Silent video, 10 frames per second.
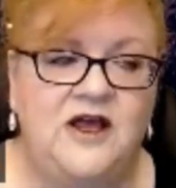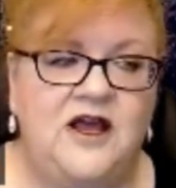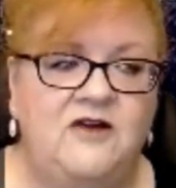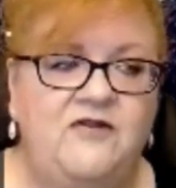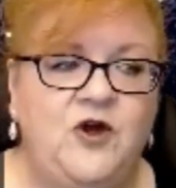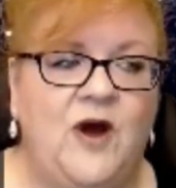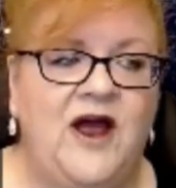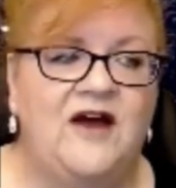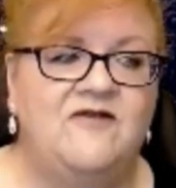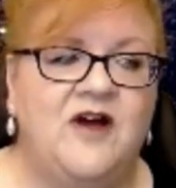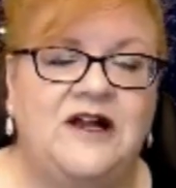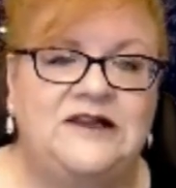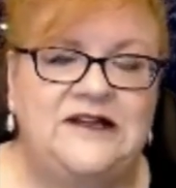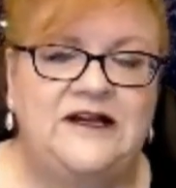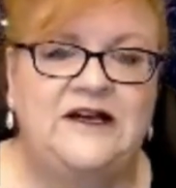If you have a
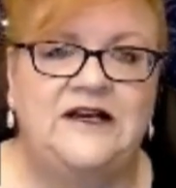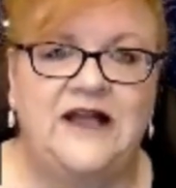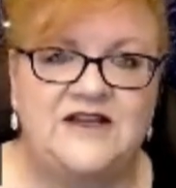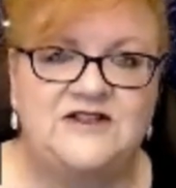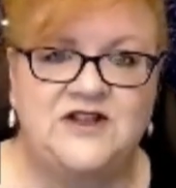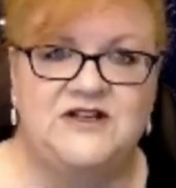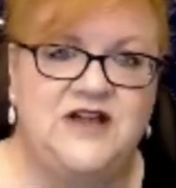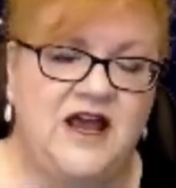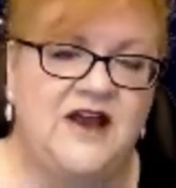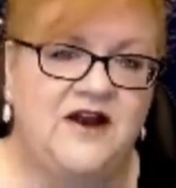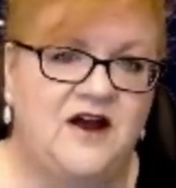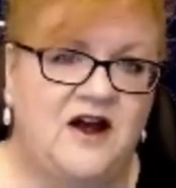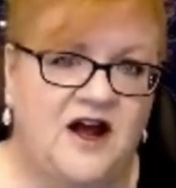little less than 10